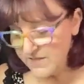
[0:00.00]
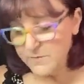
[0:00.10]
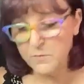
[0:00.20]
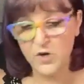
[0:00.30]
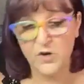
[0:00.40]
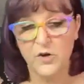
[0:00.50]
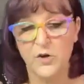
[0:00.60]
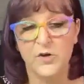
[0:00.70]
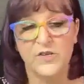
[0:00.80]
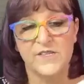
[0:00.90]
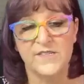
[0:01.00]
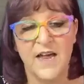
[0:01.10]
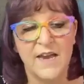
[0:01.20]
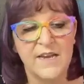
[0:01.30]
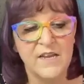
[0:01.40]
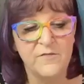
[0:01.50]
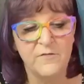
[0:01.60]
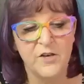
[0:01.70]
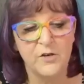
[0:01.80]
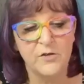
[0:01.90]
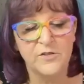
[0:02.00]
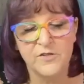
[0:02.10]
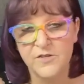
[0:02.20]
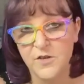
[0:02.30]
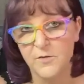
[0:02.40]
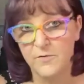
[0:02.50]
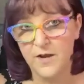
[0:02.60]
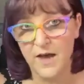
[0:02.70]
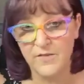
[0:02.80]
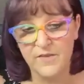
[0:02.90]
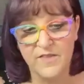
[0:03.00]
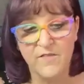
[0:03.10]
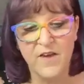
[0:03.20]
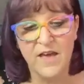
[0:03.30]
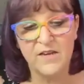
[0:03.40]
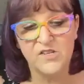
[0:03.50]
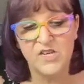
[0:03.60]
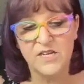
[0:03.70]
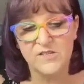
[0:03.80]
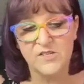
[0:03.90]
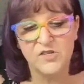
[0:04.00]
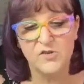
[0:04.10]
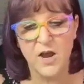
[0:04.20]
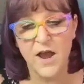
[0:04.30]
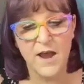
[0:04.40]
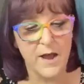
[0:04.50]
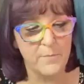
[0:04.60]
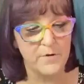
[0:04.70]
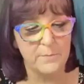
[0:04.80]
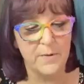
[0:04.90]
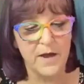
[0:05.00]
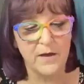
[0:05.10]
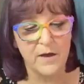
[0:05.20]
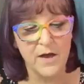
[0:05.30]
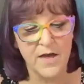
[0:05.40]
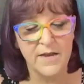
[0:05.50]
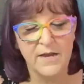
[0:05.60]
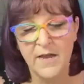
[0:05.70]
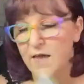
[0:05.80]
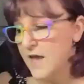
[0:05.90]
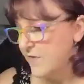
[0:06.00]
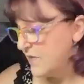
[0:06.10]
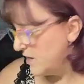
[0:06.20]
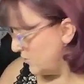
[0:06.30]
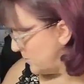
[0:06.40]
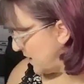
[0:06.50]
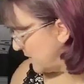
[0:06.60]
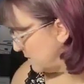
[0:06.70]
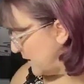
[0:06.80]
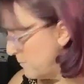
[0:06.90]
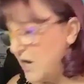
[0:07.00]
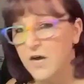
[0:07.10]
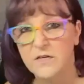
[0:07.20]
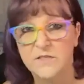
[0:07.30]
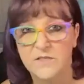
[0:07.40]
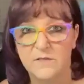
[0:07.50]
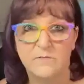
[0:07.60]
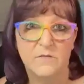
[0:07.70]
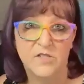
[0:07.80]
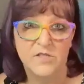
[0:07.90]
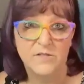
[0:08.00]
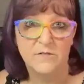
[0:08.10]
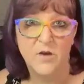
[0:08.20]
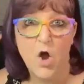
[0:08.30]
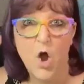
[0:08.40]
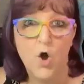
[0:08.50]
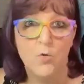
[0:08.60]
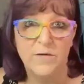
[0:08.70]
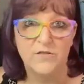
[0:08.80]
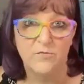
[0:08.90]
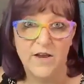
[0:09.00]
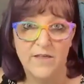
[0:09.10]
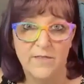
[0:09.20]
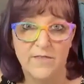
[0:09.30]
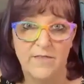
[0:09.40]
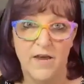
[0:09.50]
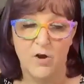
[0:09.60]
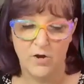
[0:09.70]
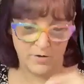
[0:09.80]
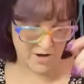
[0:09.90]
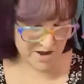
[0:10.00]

this marker does not need filled, so now that they've had a chance to dry, I put them back on, and they go back in my box, which is always right there.